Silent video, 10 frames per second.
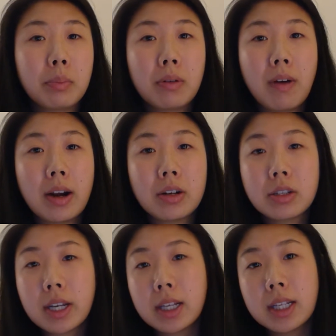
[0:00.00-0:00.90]

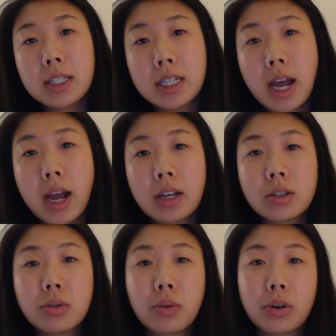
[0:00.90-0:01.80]
providers like
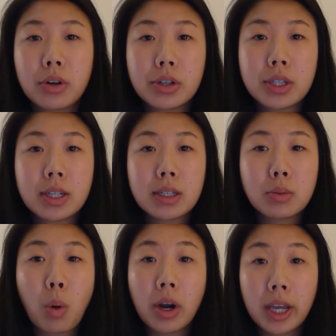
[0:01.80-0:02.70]
Clintex or
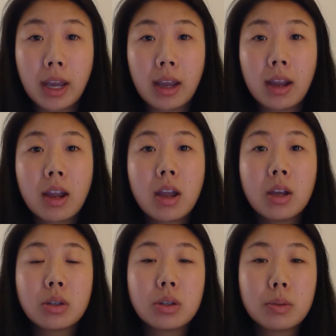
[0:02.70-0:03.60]
nurses walking
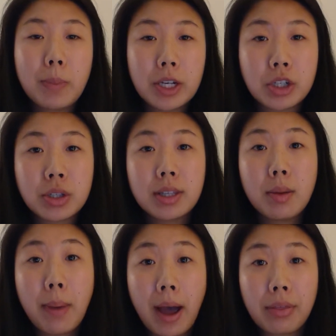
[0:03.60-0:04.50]
patients to the
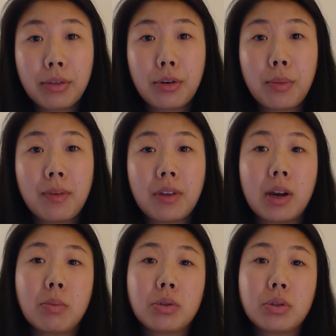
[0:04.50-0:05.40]
bathroom if they're
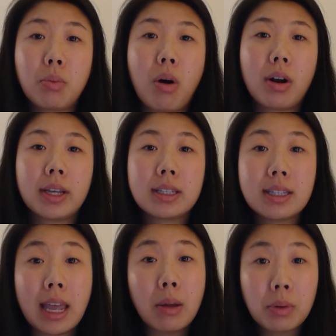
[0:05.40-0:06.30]
able to walk and
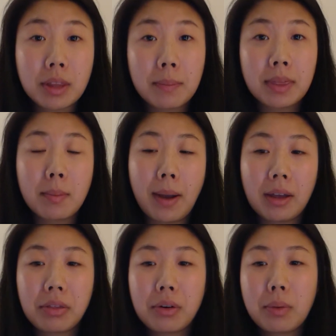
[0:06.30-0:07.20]
staying with them in the
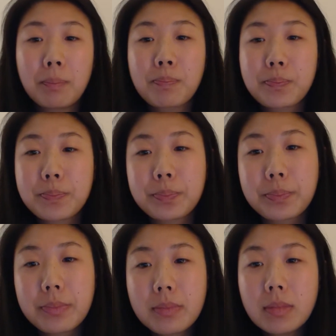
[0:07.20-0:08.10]
bathroom.
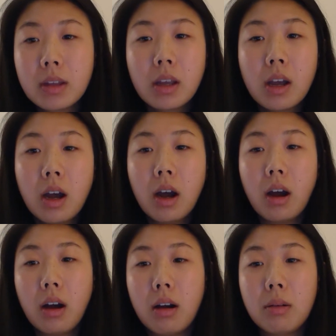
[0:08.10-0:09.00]

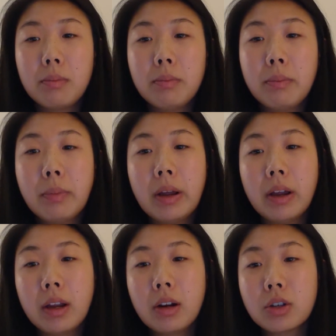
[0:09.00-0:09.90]

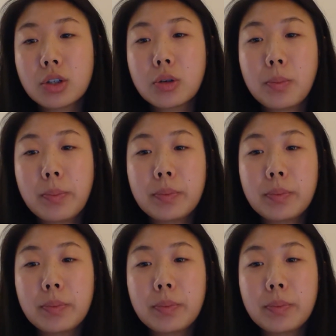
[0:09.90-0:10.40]
And also